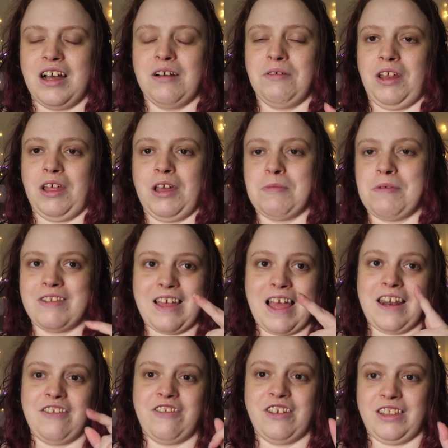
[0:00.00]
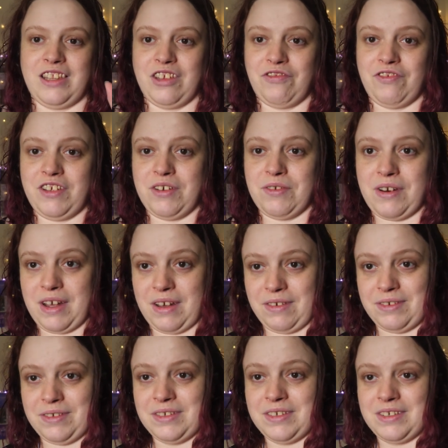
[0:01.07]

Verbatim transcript: I'm gonna go back to editing this video now.